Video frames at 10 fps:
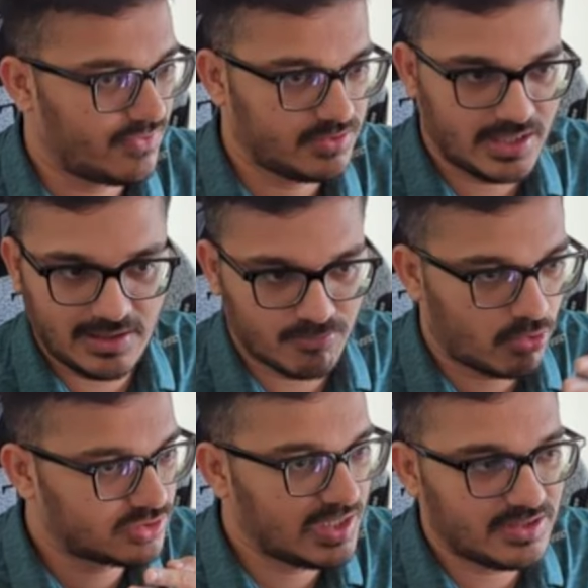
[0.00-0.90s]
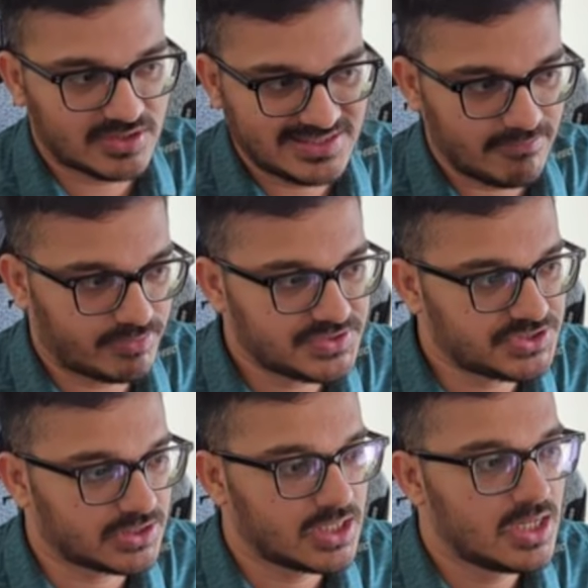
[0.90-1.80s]
They'll both lead to the same
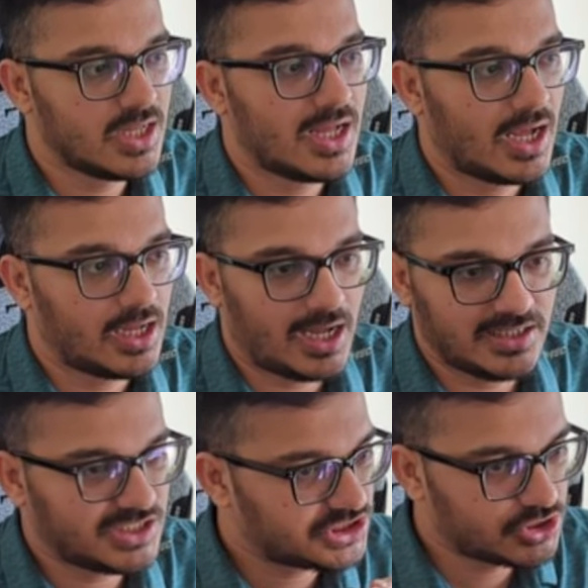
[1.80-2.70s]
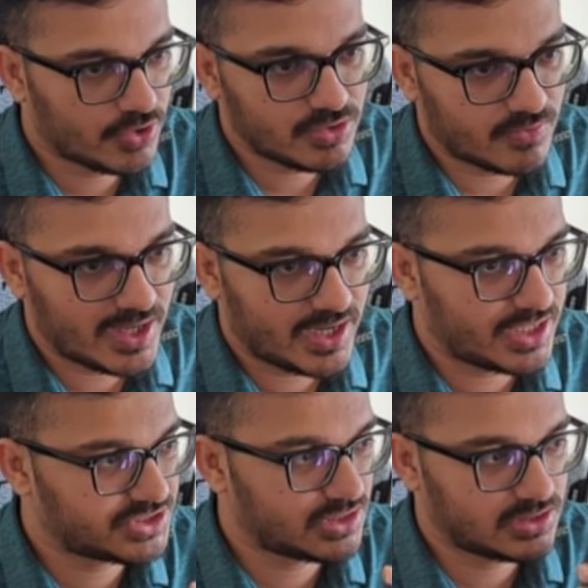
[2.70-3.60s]
position. I'll just show you the
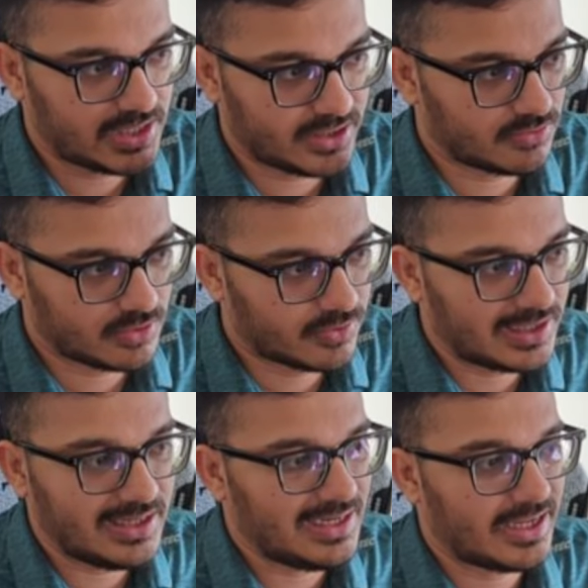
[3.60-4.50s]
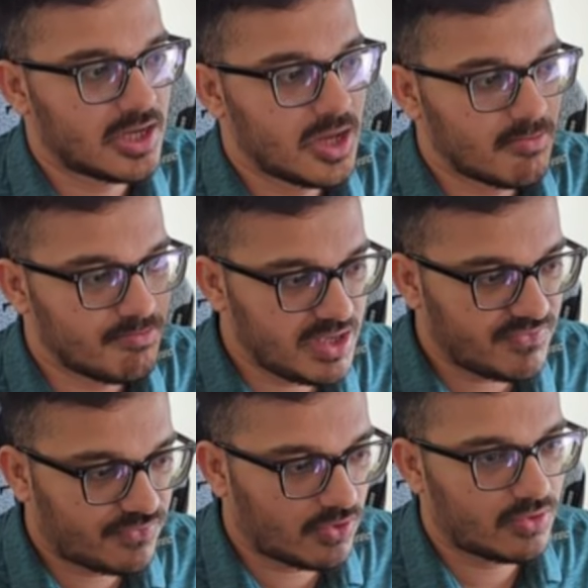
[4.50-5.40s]
variation like quickly, like
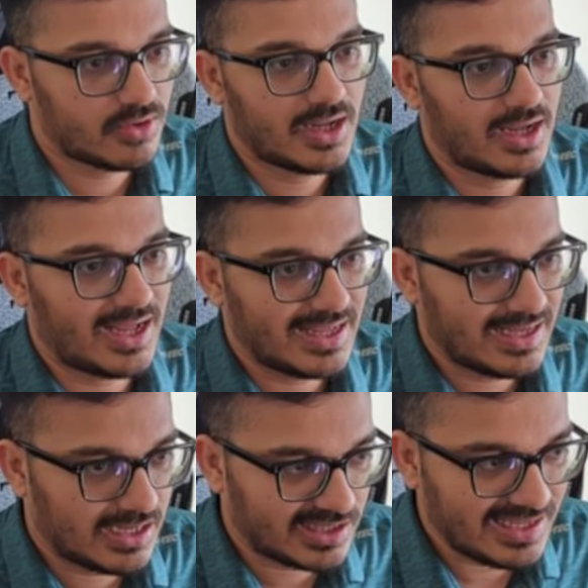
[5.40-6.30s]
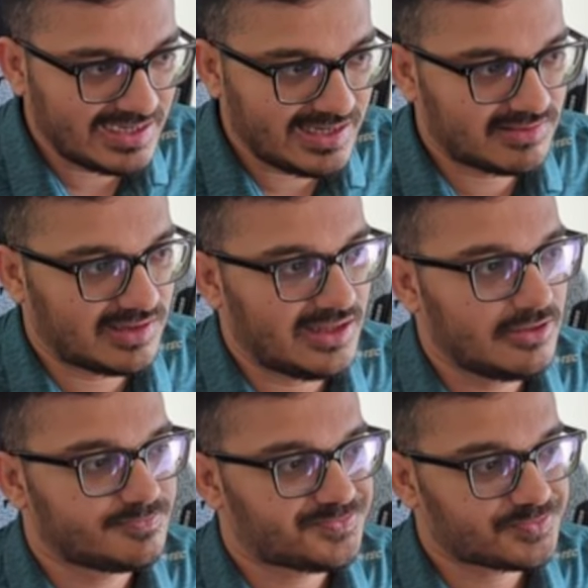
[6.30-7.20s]
b4, king d3,
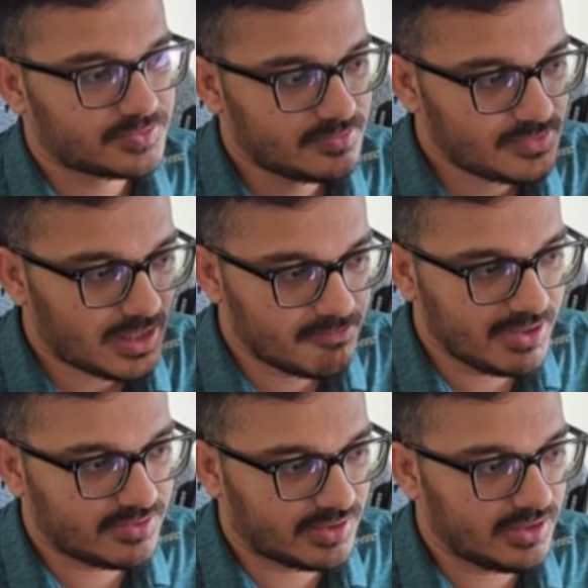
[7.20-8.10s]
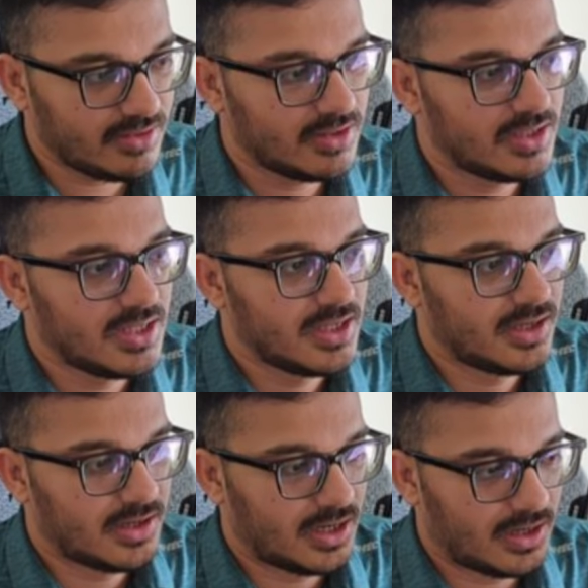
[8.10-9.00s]
b3,
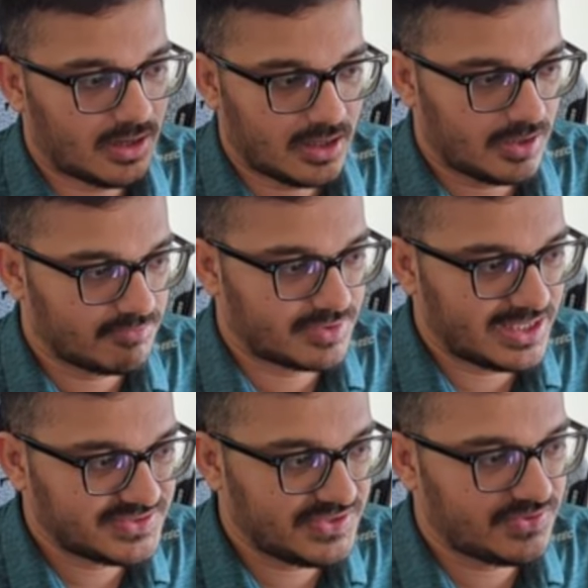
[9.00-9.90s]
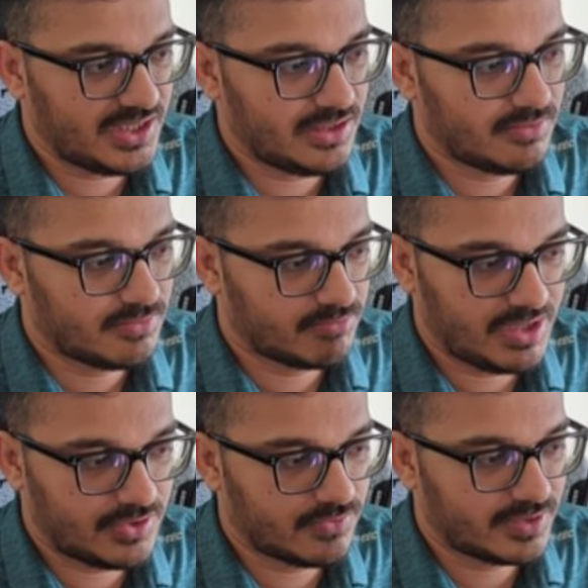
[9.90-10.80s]
king c3,
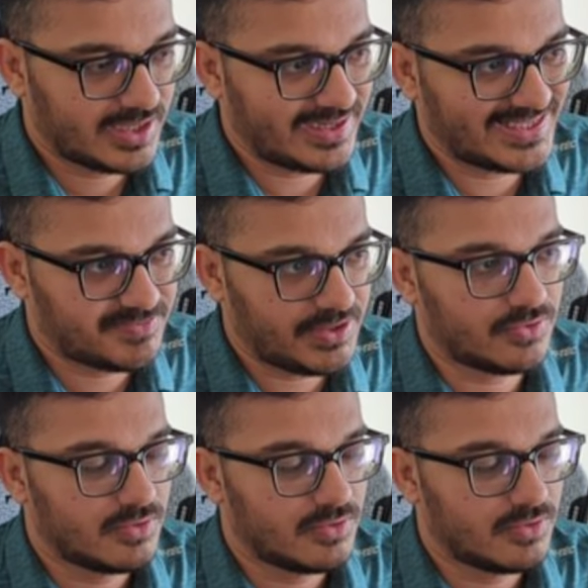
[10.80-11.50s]
b2, king takes b2.